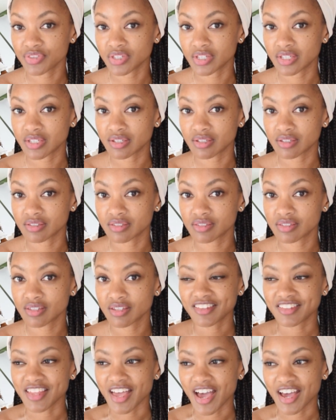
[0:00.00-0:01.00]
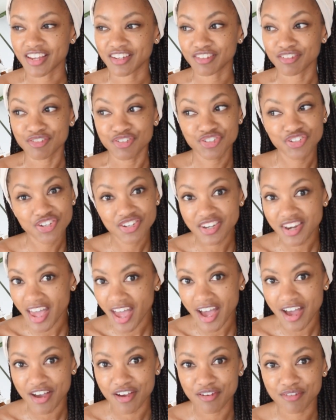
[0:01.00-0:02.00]
things that you shouldn't
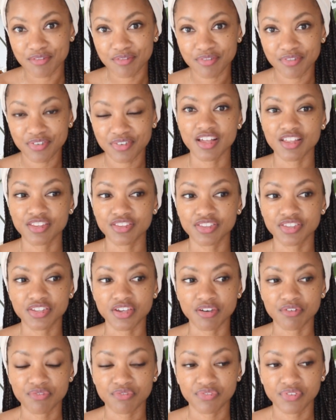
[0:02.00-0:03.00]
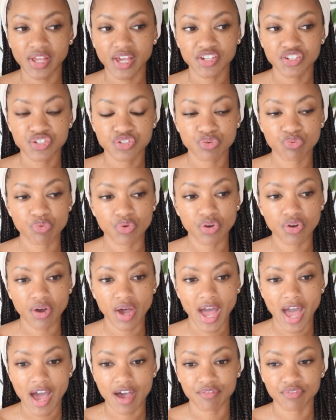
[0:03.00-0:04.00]
have. The flesh will
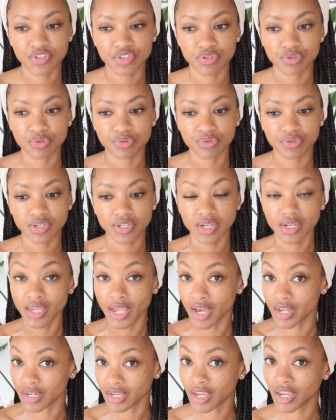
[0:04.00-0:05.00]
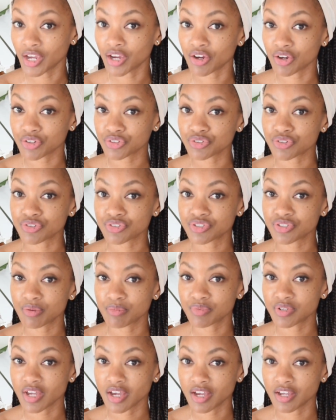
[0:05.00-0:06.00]
have you getting out of character
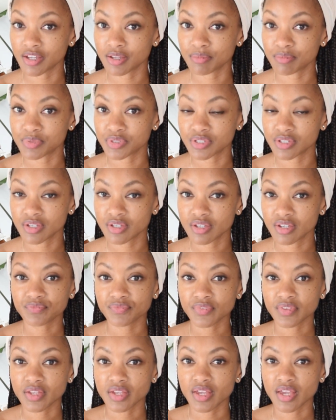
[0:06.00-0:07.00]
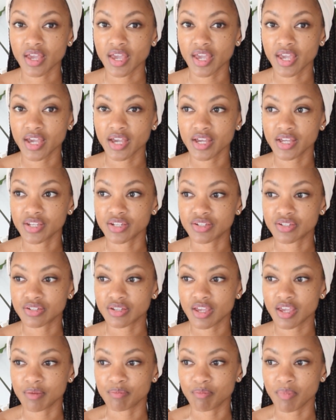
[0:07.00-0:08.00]
sometimes and
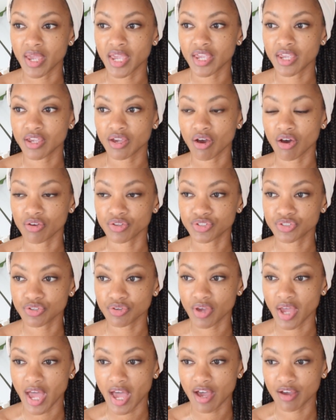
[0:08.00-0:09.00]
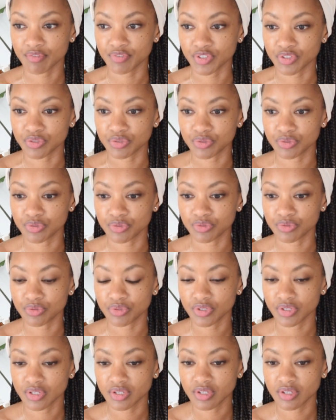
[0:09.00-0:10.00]
it may also have you
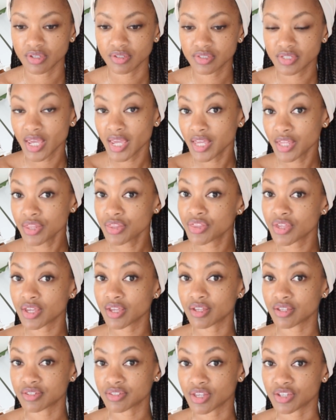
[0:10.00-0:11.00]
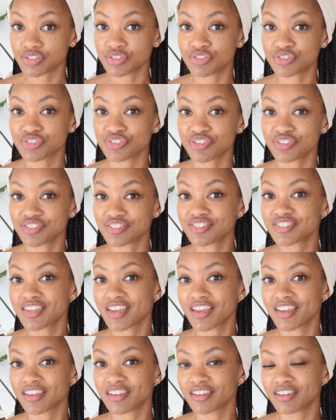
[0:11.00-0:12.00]
saying things that you shouldn't
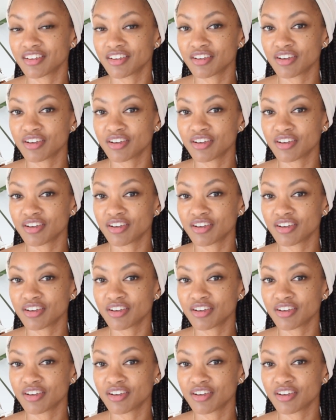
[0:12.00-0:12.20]
say